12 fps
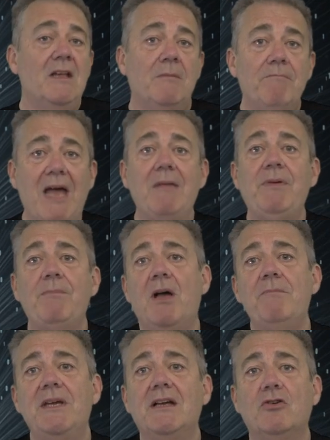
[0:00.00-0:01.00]
Maybe
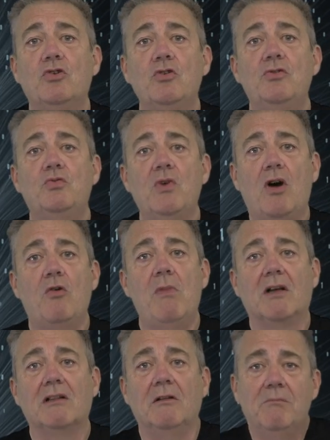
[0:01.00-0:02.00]
by being a good role
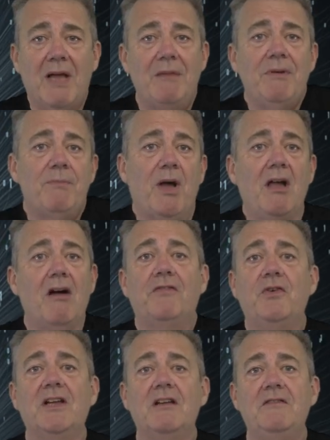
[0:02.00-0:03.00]
model, maybe by
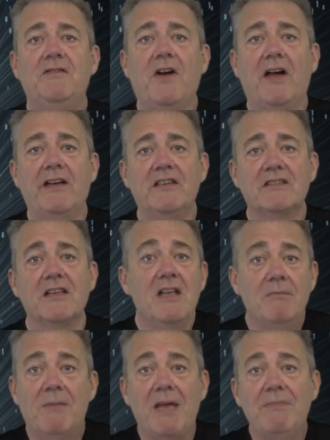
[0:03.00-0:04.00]
offering advice,
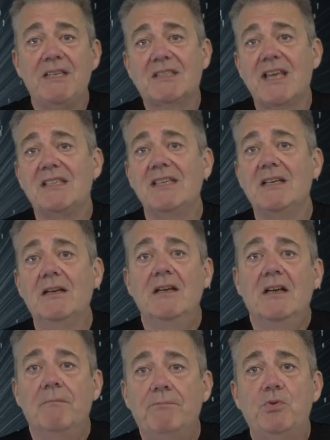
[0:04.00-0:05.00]
maybe setting
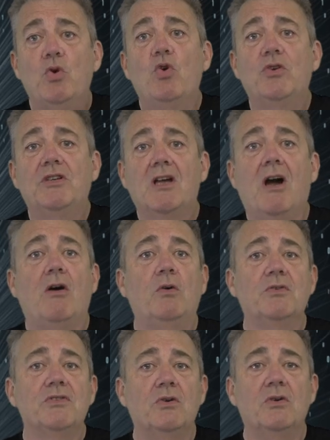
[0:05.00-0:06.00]
broad
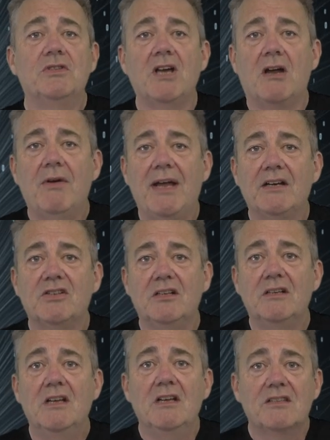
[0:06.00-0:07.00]
goals or
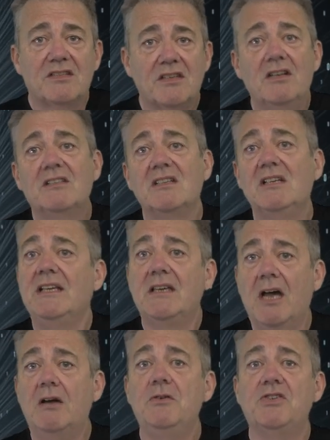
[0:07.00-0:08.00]
direction, certainly
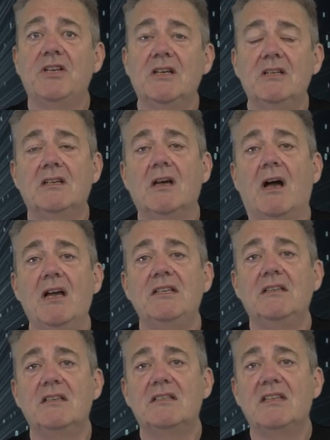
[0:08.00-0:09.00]
coaching and
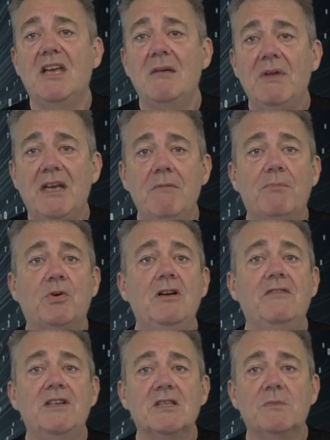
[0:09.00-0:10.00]
guiding the team in
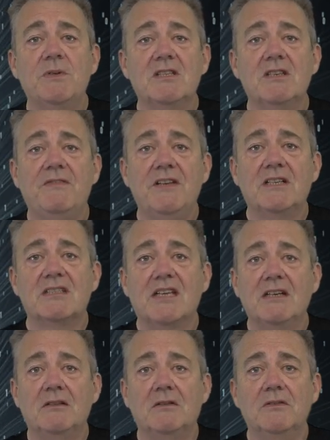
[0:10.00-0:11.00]
improving specific
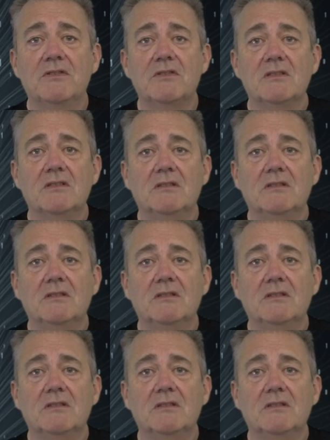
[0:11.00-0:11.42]
skills.